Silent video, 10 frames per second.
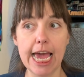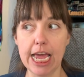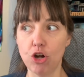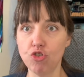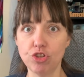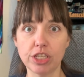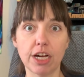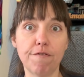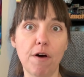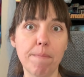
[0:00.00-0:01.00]
And who's
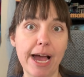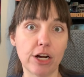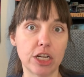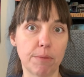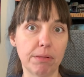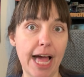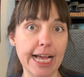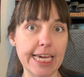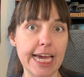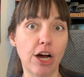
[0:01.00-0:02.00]
going to fall back on? The
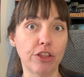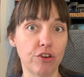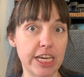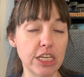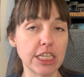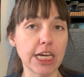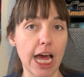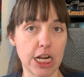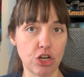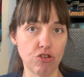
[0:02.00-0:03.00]
blind king? Although he's
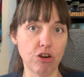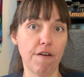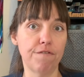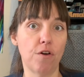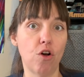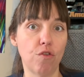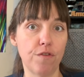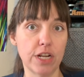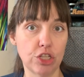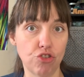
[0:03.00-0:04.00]
got turned off
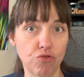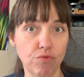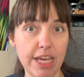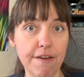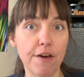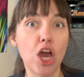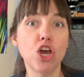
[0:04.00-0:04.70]
over this new leaf.